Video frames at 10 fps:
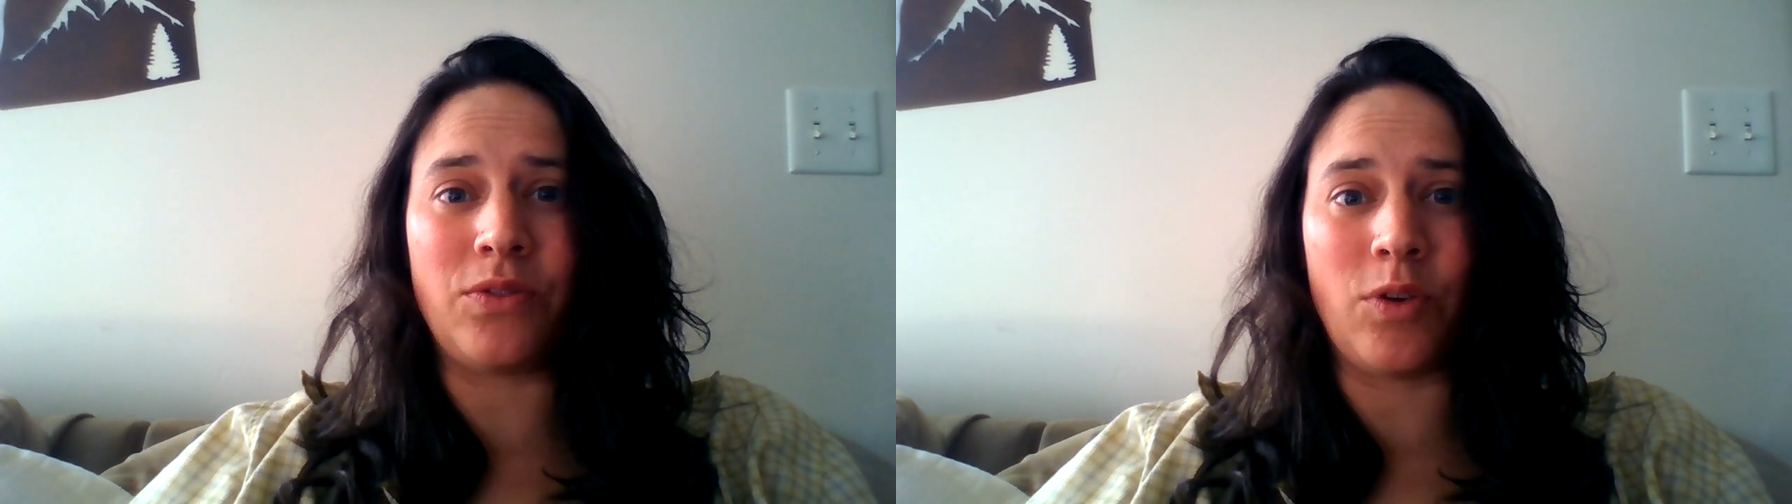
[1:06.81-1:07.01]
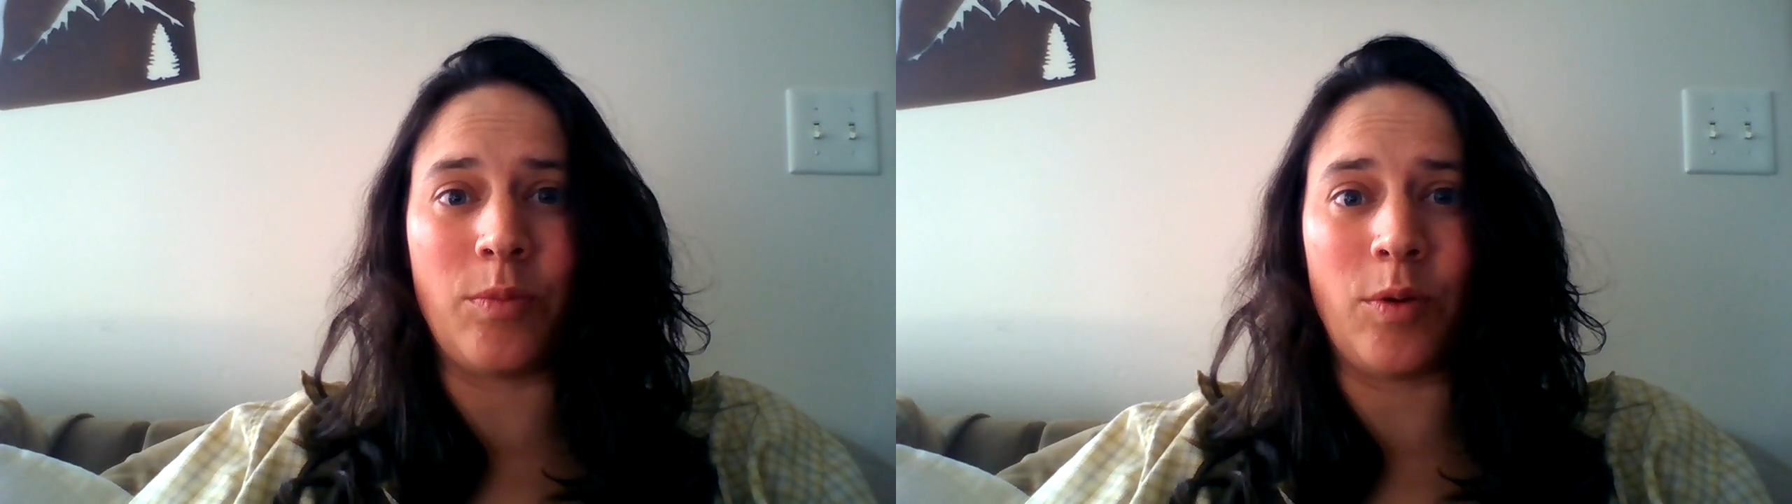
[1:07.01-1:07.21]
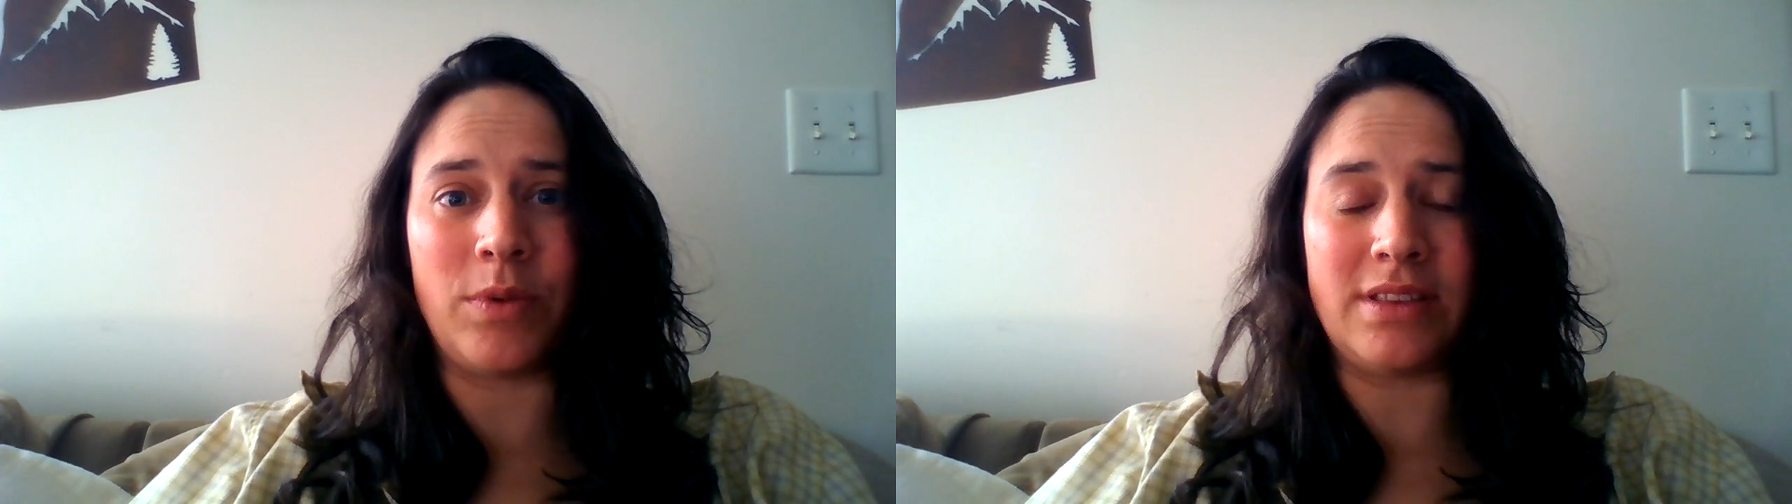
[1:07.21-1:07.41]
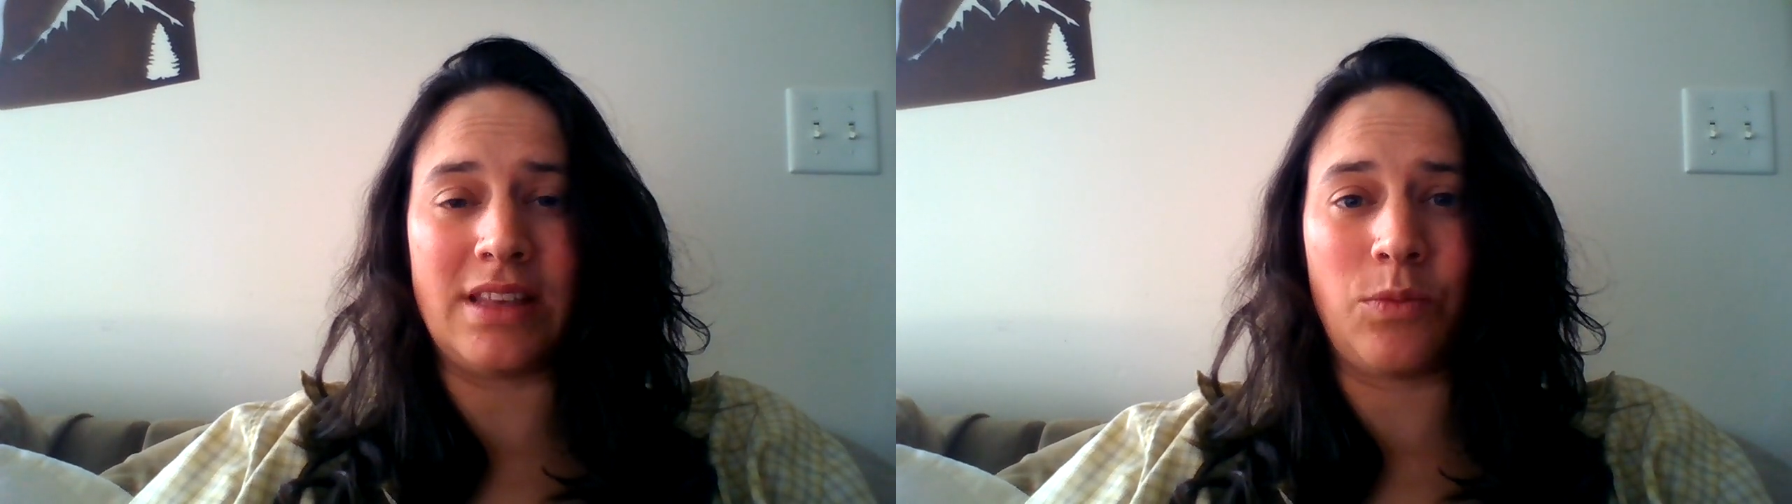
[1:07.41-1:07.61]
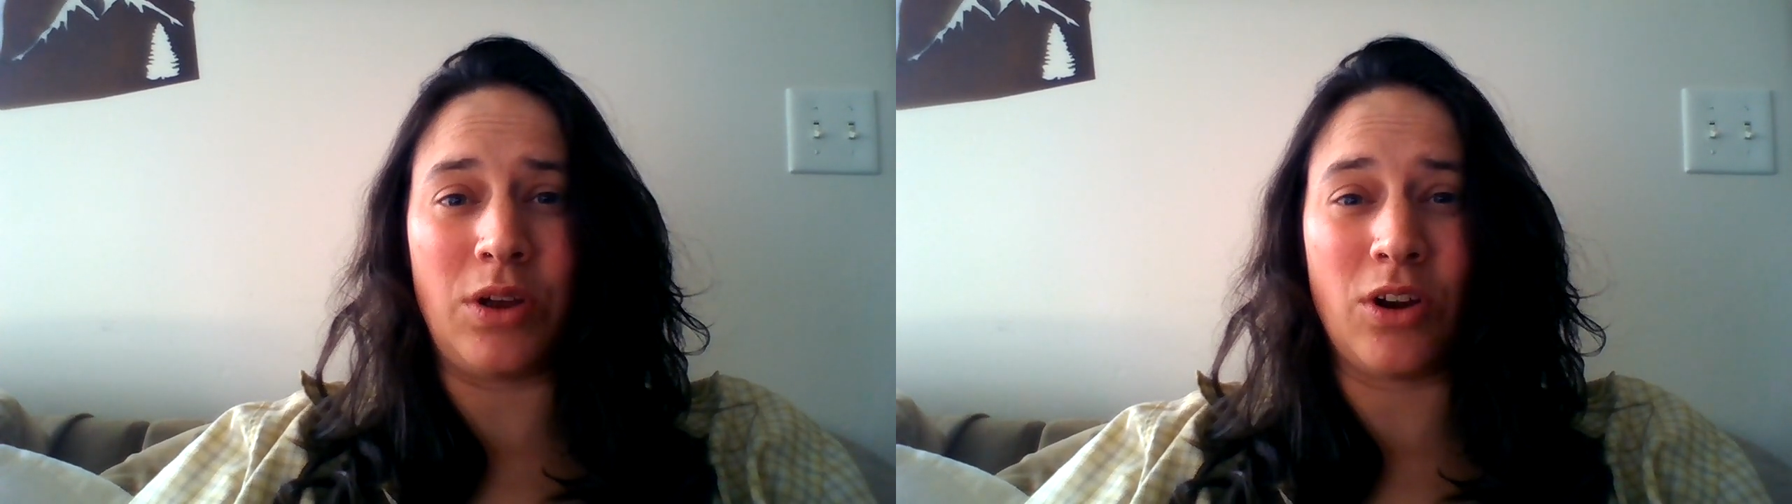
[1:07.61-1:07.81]
moments that
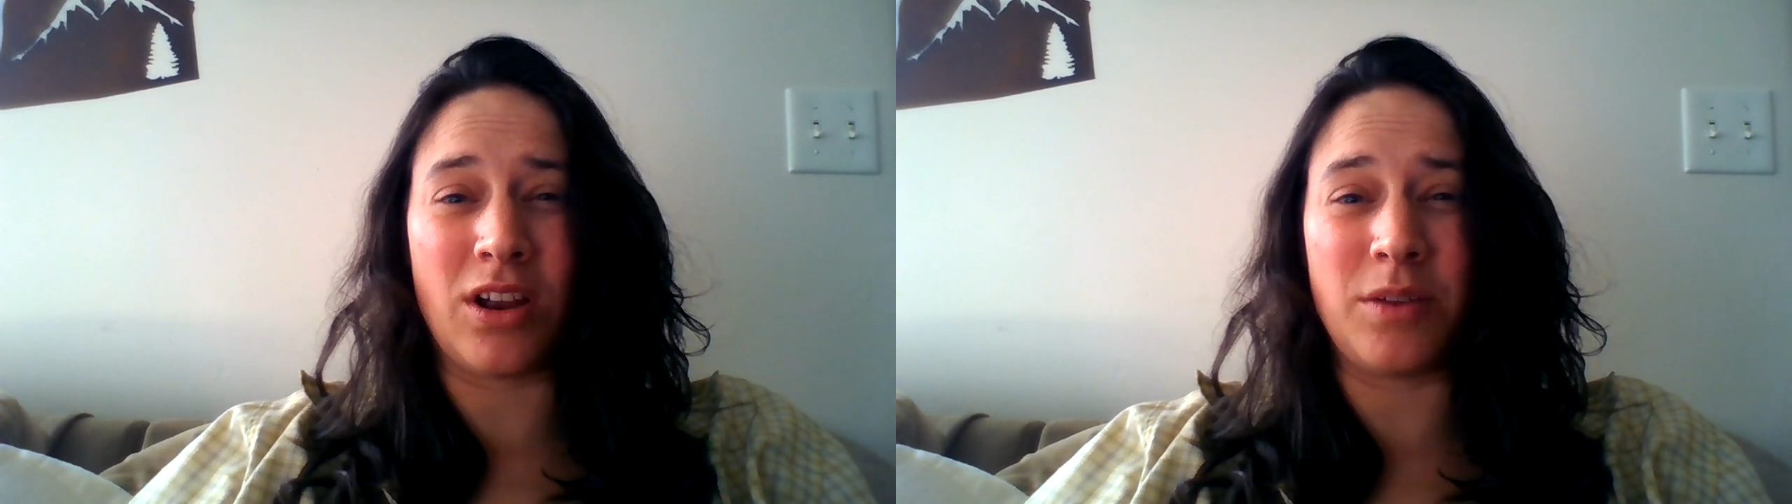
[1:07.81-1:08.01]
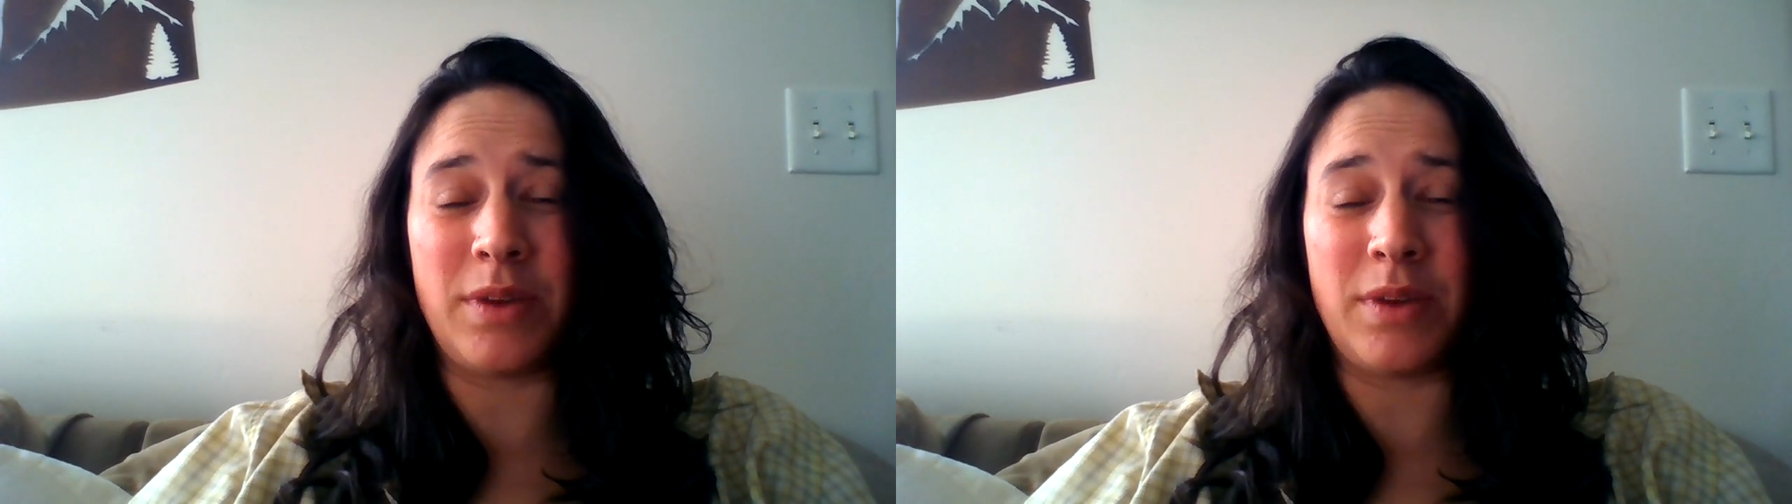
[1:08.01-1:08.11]
we are going to be